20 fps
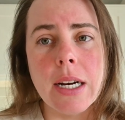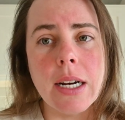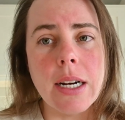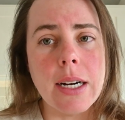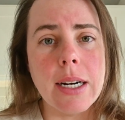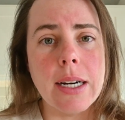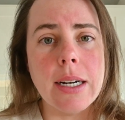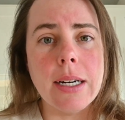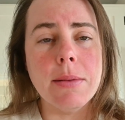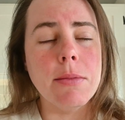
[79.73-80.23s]

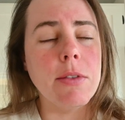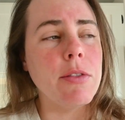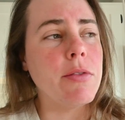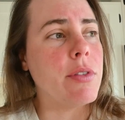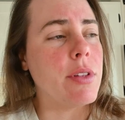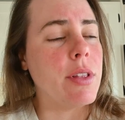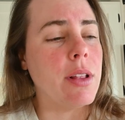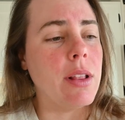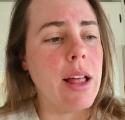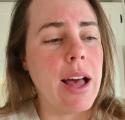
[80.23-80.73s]
for
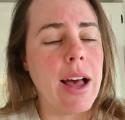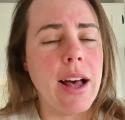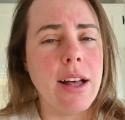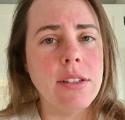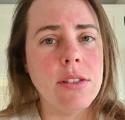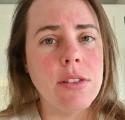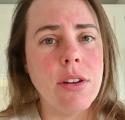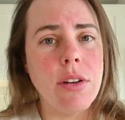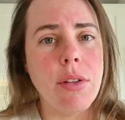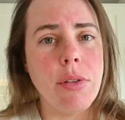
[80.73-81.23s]
the
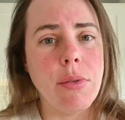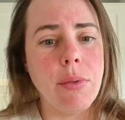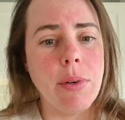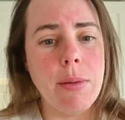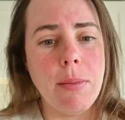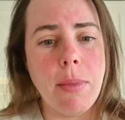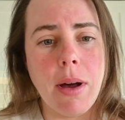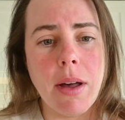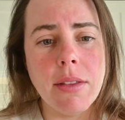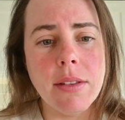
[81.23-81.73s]
last 3
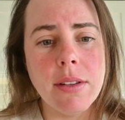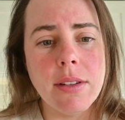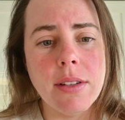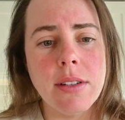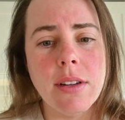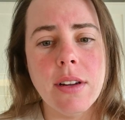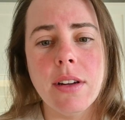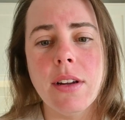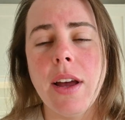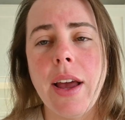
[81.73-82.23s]
months.